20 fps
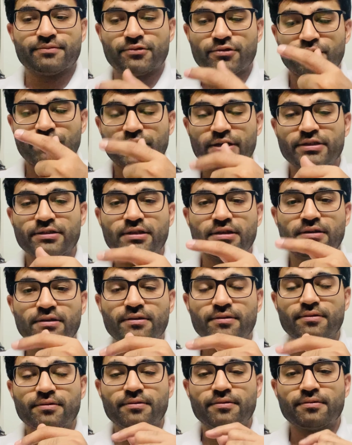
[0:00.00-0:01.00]
So what is the
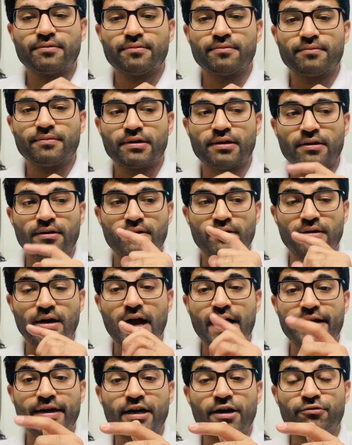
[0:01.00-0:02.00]

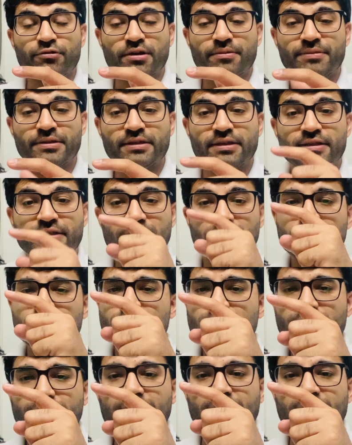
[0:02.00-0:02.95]
higher outcome in this case?